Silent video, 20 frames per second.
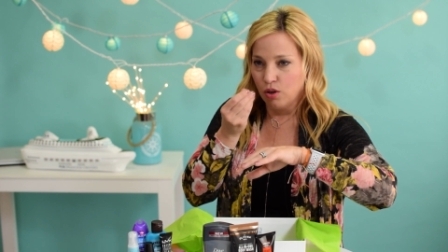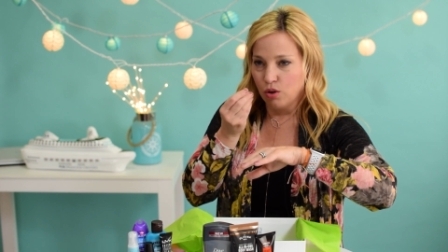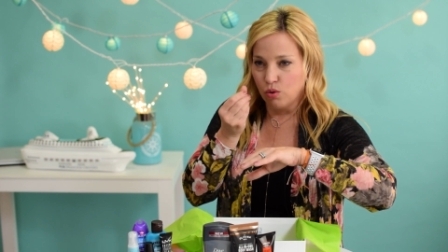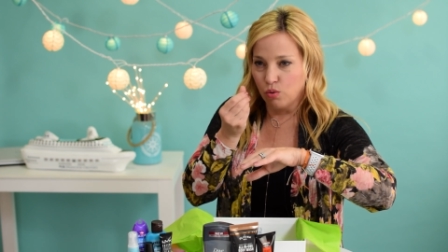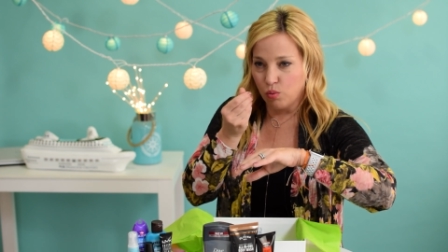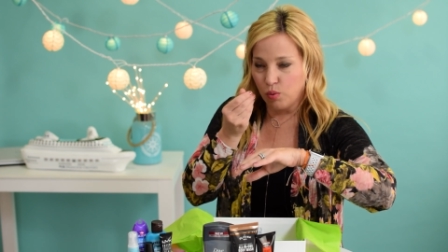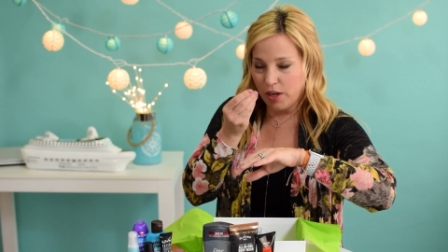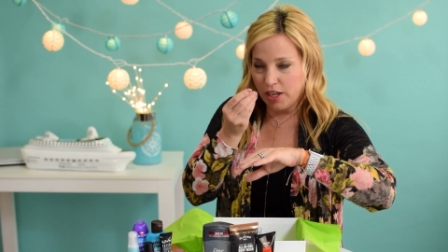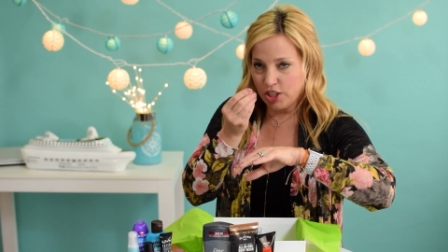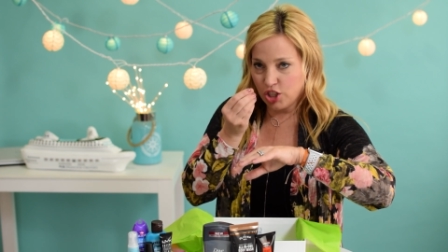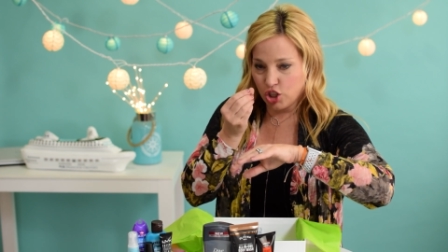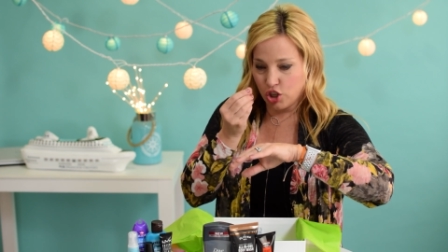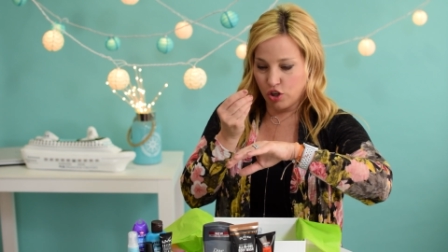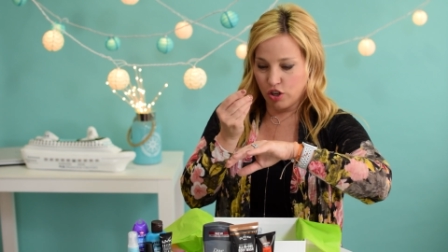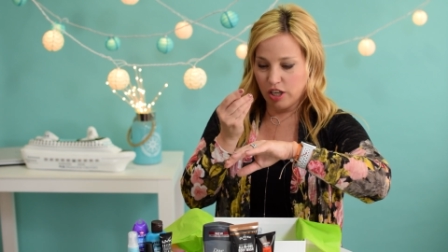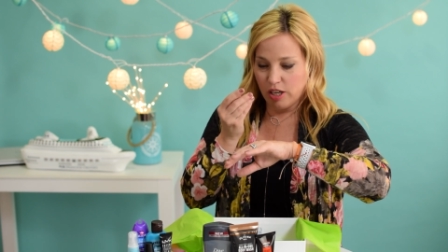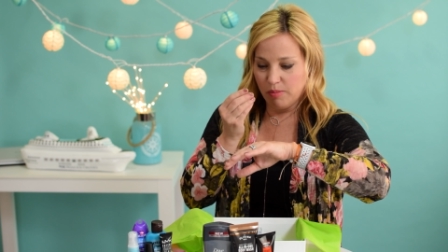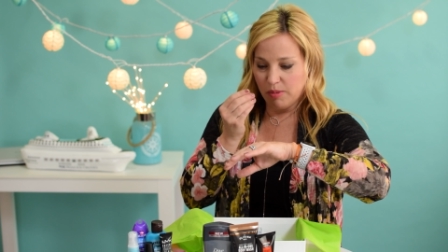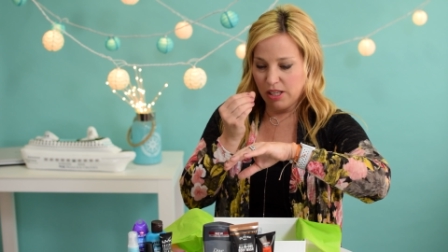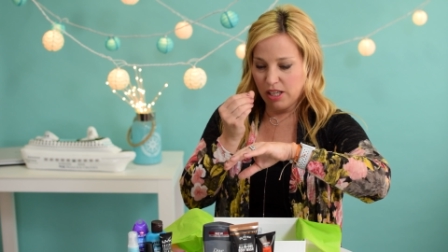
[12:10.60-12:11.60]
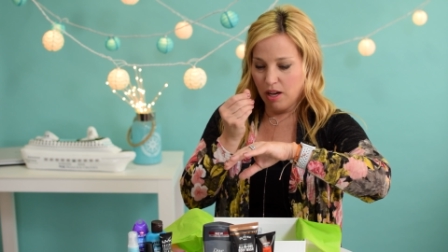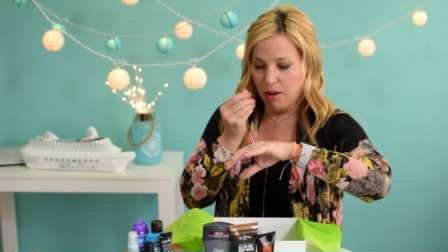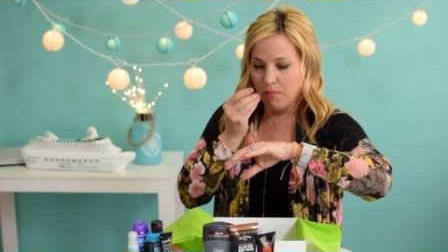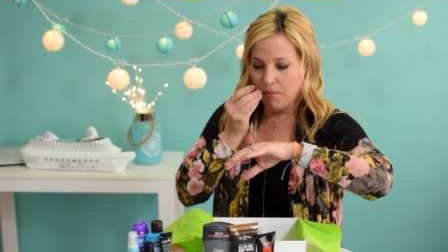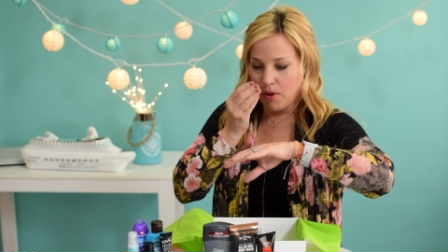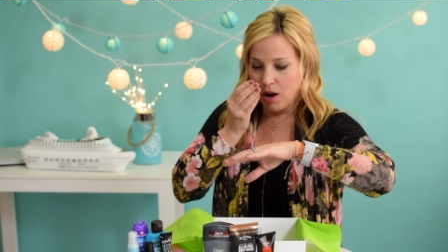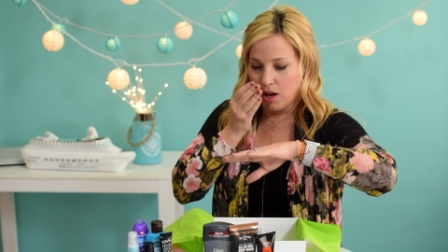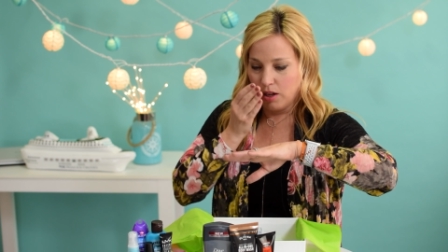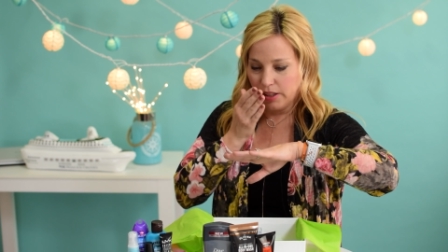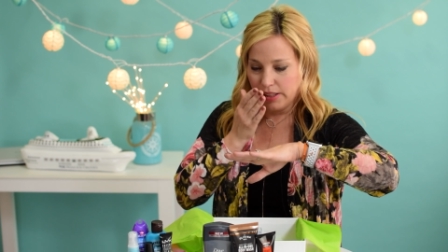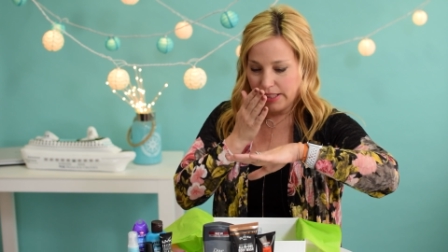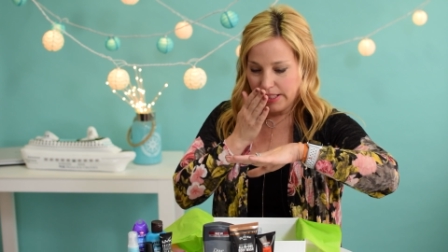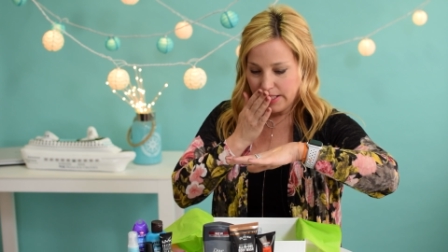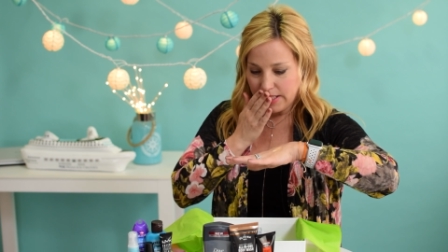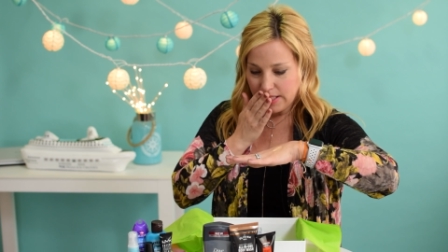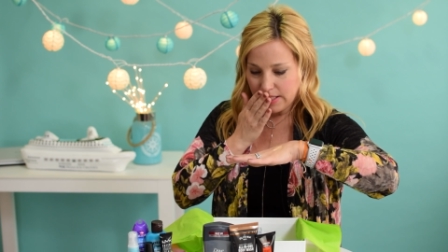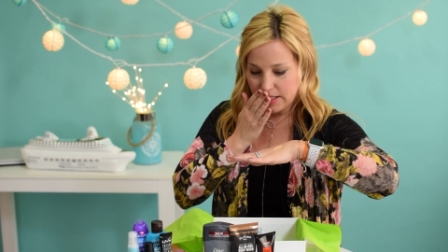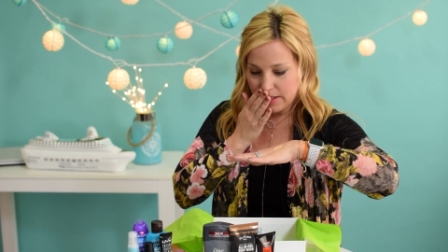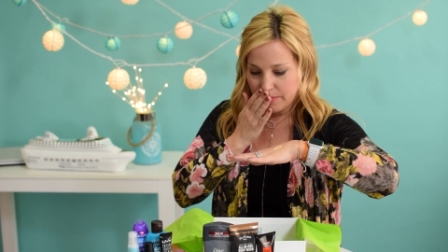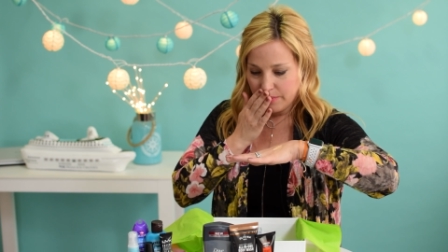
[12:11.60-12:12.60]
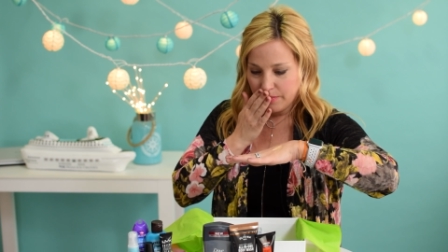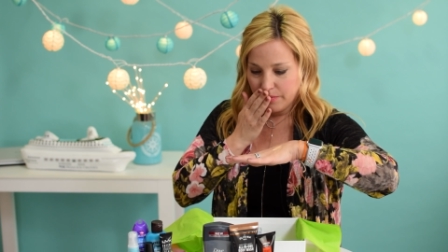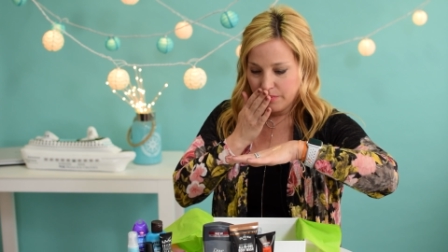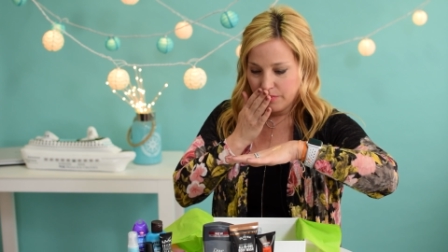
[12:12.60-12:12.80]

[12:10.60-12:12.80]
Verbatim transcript: rich, creamy emollient,